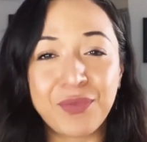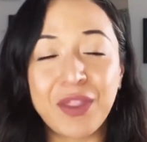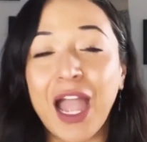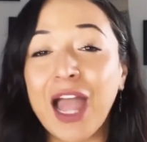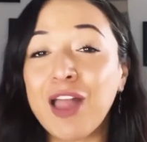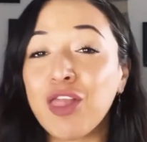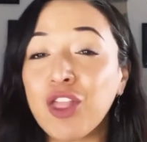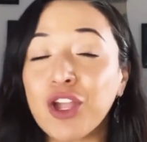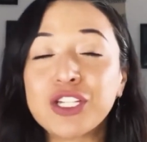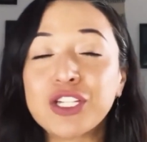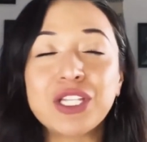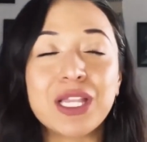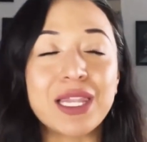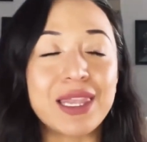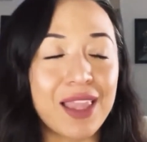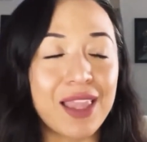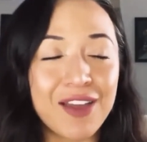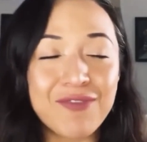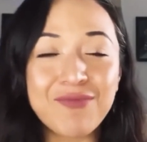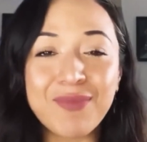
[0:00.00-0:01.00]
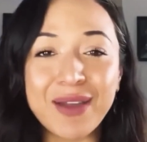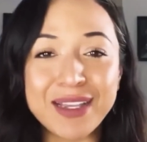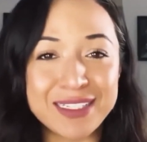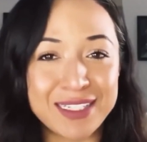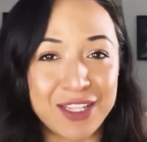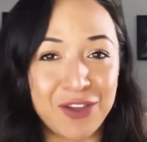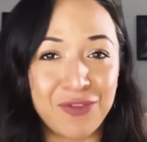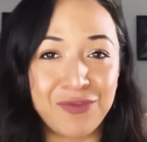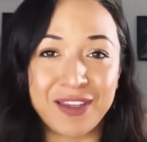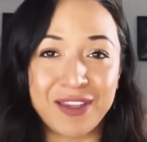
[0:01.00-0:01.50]
I learned to love
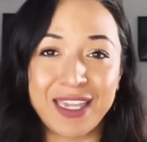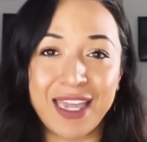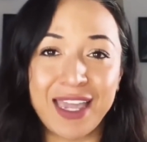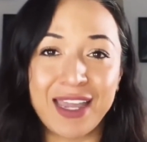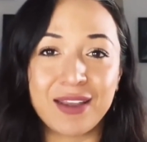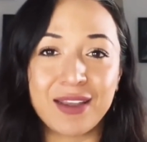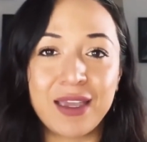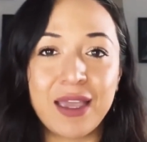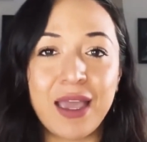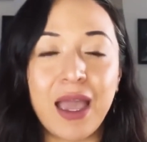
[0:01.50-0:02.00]
myself again.